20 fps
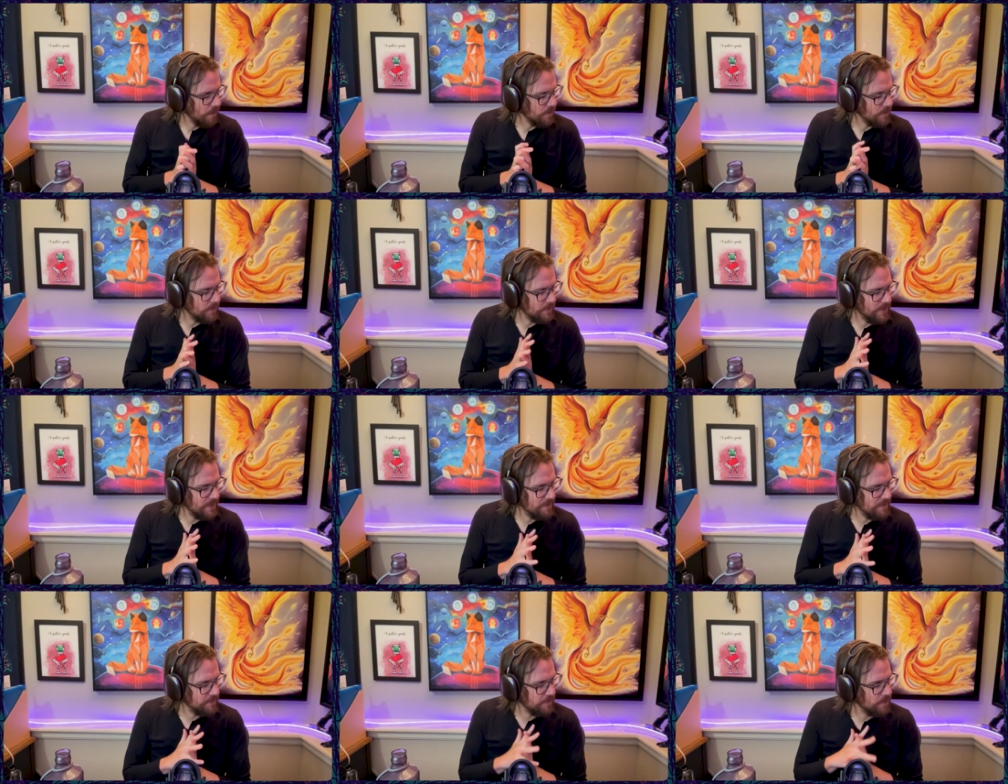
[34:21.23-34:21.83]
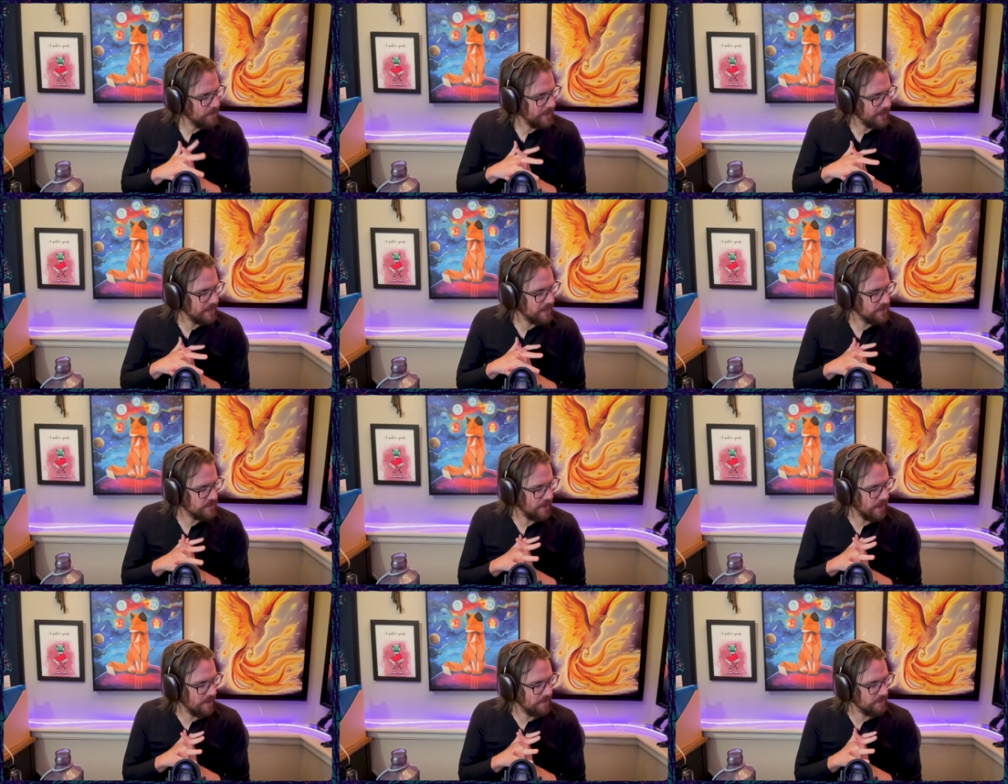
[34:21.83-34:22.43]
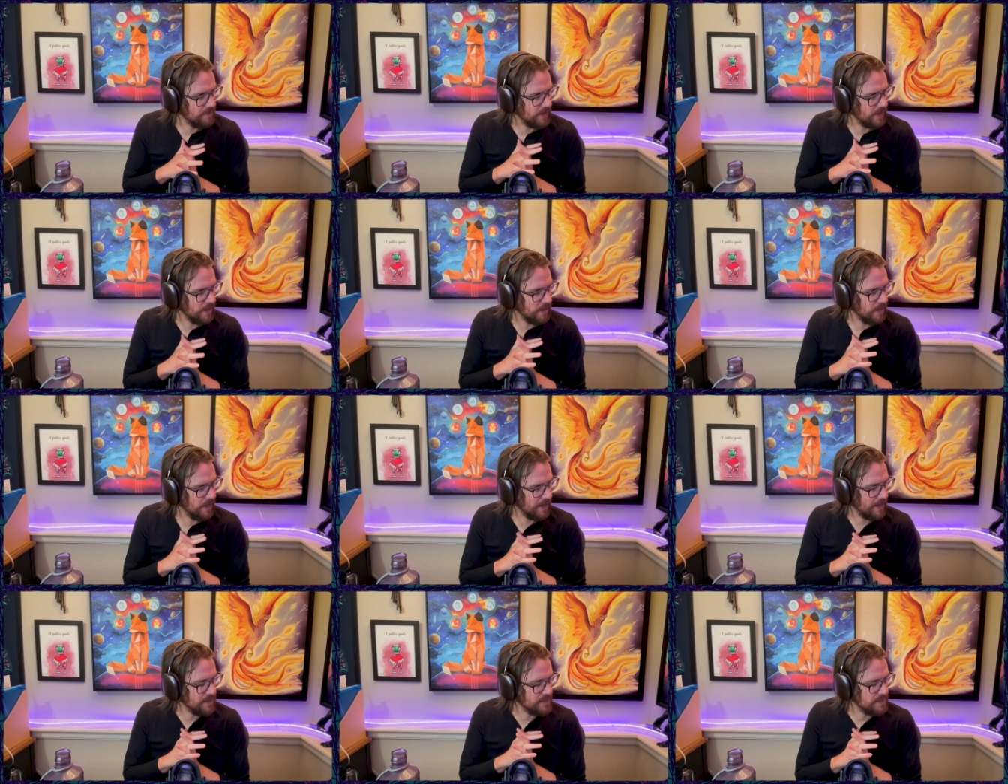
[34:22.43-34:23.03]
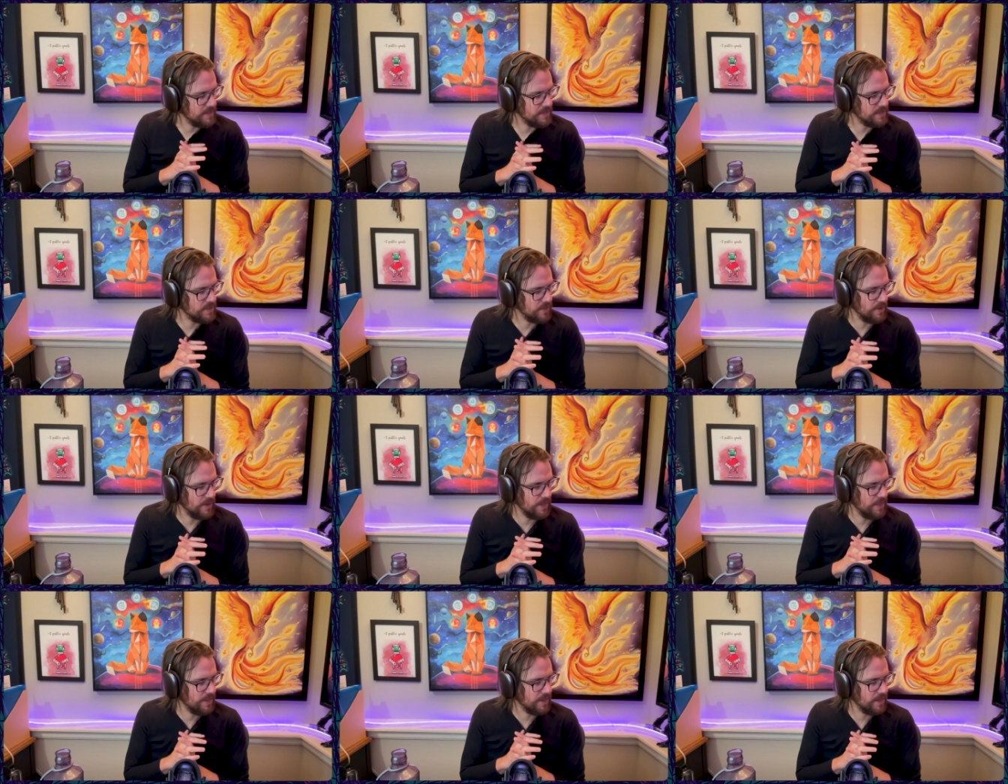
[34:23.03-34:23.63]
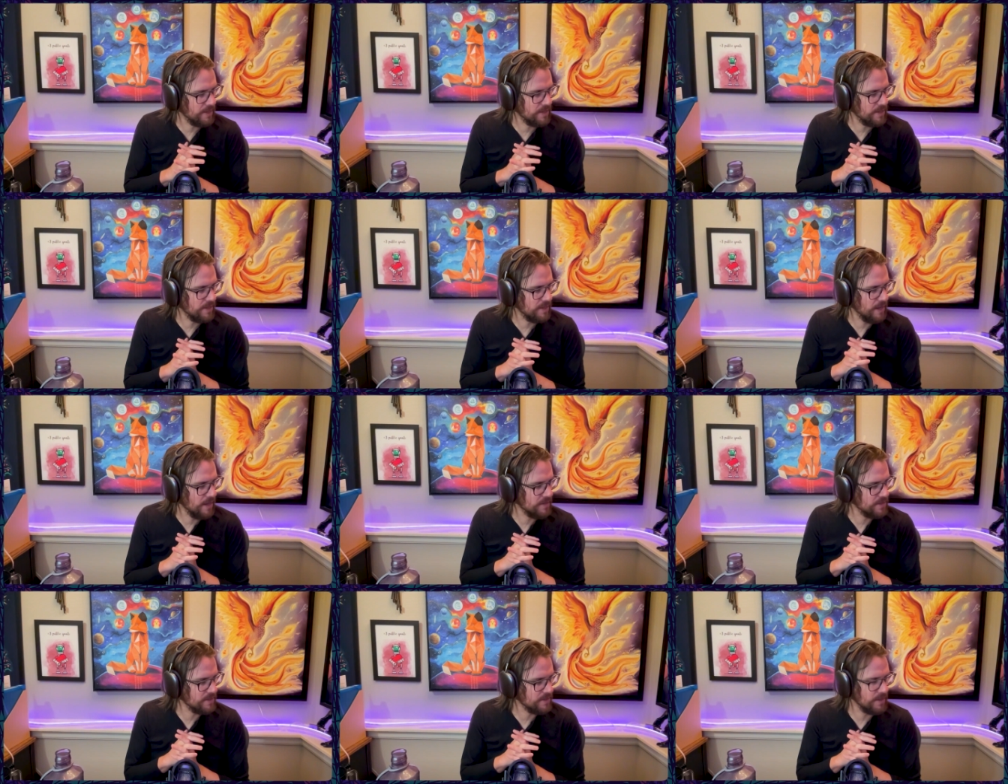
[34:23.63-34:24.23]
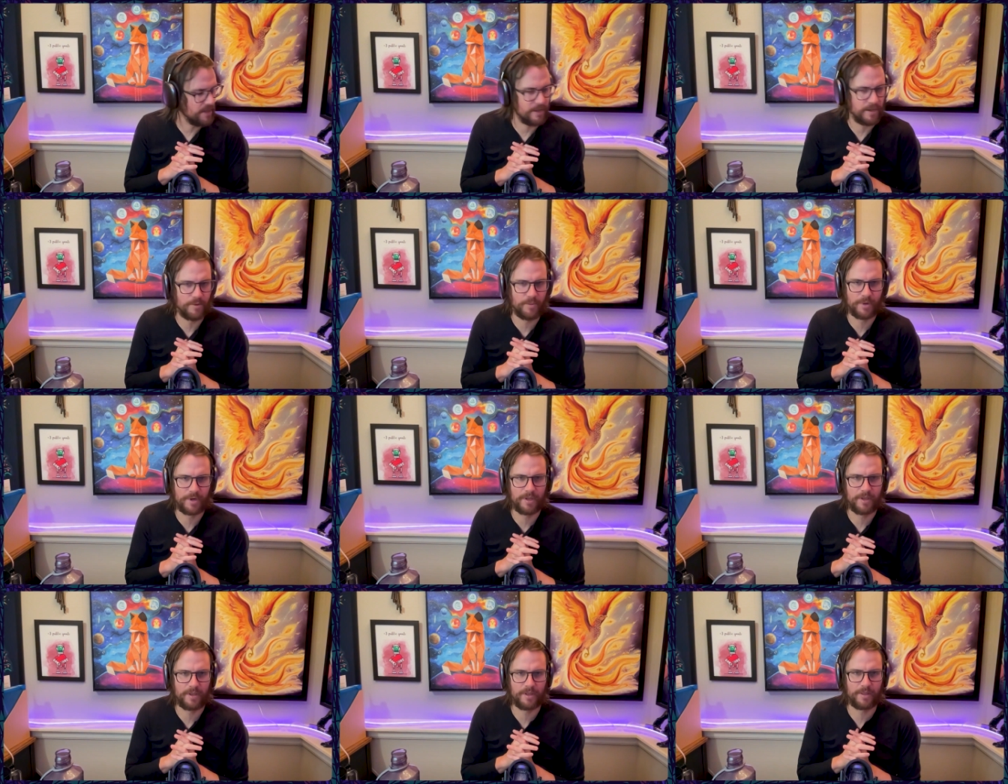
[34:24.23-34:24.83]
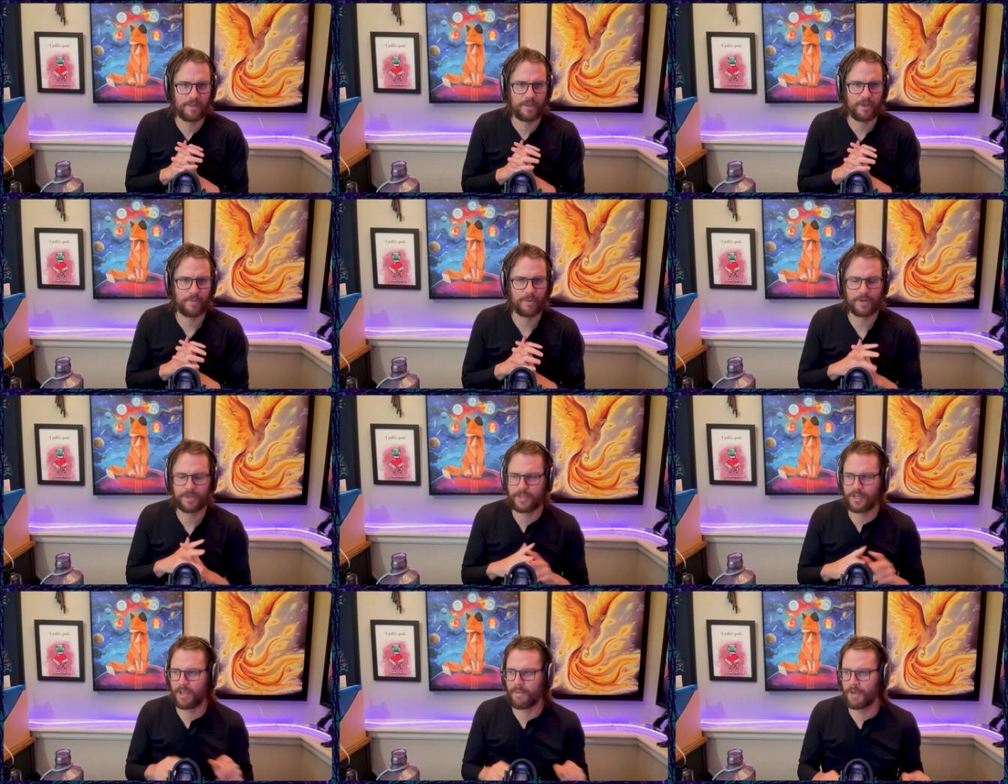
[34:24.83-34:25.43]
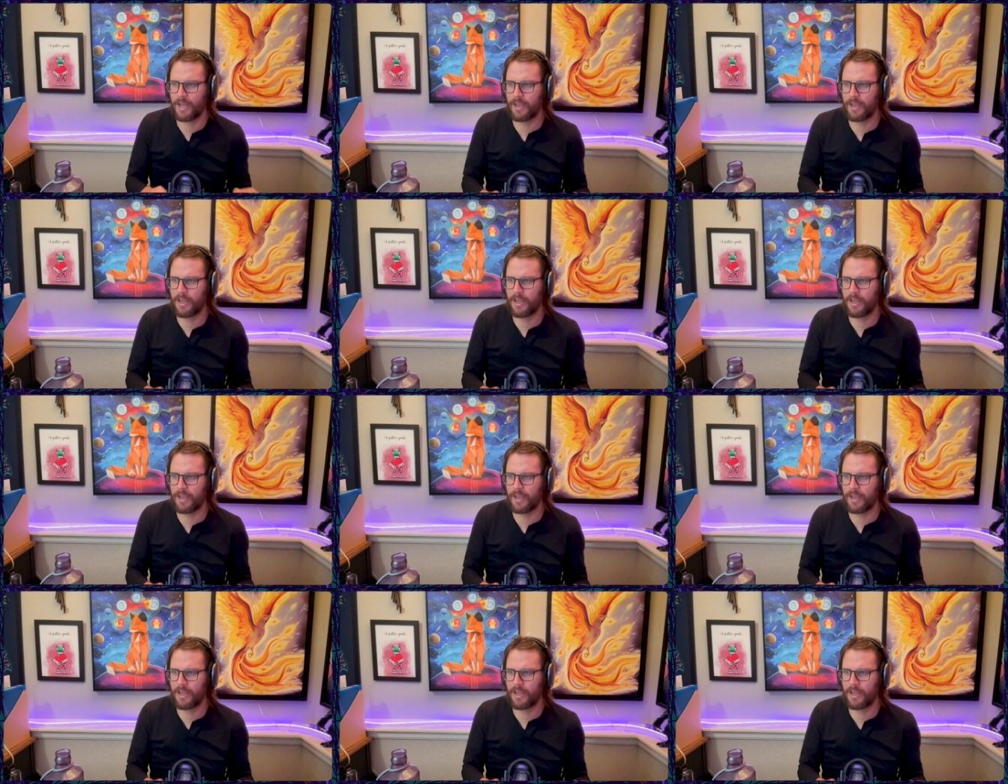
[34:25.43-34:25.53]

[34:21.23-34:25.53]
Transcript: we only have a few minutes left. I guess, is there anything I didn't ask that you want to say,